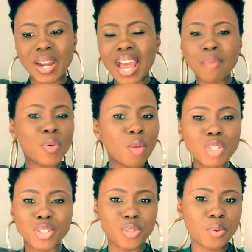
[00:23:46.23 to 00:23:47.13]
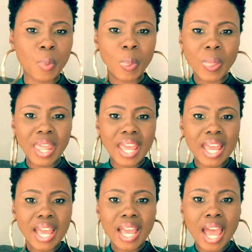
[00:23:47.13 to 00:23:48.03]
I promise you.
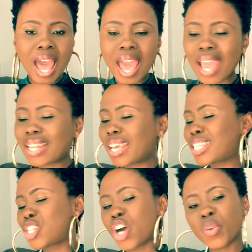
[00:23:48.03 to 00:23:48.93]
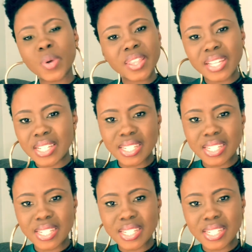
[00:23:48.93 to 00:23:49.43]
It's not worth it.